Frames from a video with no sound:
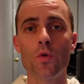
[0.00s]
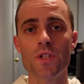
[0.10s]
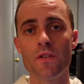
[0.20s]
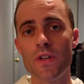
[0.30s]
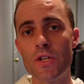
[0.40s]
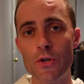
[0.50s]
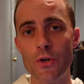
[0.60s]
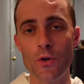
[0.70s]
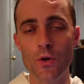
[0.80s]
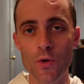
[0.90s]
the course of his or
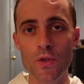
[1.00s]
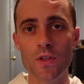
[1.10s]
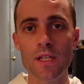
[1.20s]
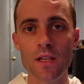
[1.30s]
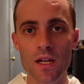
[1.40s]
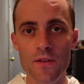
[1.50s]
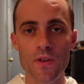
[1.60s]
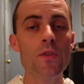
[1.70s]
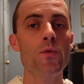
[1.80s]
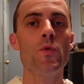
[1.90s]
her earthly
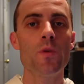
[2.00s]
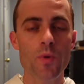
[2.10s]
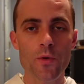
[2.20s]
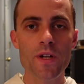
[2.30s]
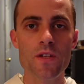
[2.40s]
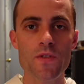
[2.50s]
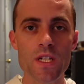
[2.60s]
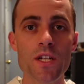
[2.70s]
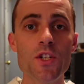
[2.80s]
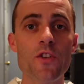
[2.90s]
life and through the progressive
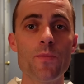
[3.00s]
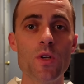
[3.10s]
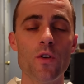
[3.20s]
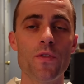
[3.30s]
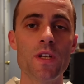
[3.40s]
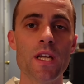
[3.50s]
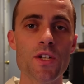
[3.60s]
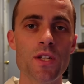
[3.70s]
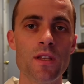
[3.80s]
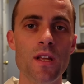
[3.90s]
stages of
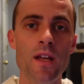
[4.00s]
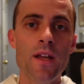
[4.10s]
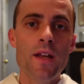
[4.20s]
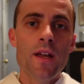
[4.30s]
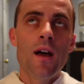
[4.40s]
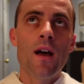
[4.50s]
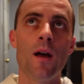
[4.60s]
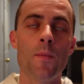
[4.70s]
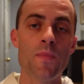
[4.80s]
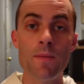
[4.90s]
purification
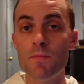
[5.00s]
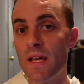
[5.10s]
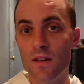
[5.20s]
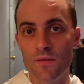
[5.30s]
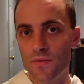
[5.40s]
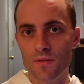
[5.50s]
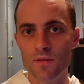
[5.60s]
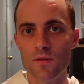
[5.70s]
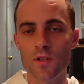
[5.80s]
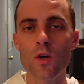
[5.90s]
that may have,
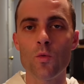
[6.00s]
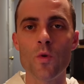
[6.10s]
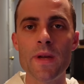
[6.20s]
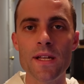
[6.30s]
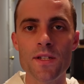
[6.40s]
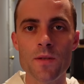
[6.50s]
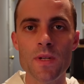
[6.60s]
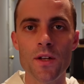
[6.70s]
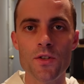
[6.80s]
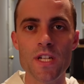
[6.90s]
you know, remained to
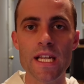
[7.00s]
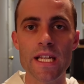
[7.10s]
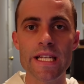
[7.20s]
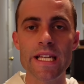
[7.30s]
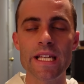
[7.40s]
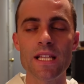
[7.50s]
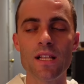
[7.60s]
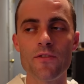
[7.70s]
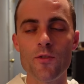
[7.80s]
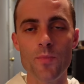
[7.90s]
be undertaken in
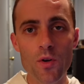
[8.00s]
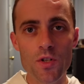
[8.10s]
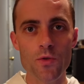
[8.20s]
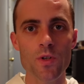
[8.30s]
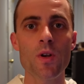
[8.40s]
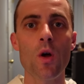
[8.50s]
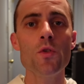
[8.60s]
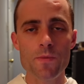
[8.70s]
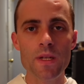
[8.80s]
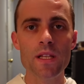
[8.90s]
the life of purgatory, but
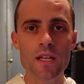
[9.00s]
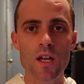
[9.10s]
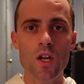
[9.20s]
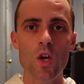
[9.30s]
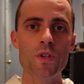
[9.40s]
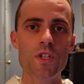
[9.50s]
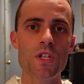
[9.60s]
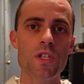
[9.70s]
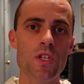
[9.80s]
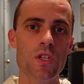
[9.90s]
ultimately, which
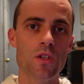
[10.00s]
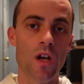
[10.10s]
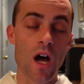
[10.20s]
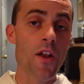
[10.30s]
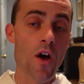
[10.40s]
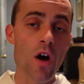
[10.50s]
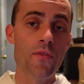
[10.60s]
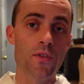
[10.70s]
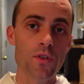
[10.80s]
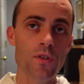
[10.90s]
is on
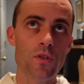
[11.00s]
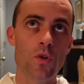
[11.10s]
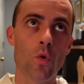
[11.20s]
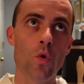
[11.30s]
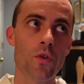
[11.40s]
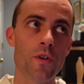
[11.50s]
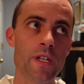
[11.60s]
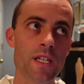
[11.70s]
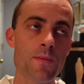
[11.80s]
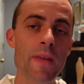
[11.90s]
offer or
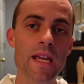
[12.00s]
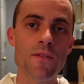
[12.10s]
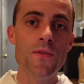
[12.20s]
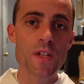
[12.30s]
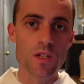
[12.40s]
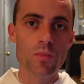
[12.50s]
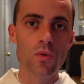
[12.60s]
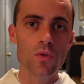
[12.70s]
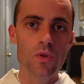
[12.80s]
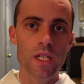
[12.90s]
is made
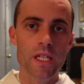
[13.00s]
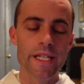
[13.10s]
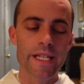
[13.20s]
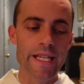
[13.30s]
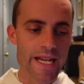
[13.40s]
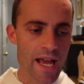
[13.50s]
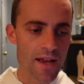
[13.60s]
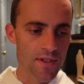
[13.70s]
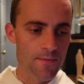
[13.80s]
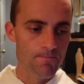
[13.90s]
visible in
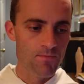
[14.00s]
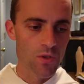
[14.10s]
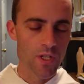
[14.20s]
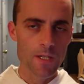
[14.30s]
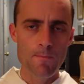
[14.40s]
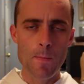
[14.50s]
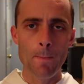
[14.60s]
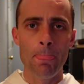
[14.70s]
heaven, okay?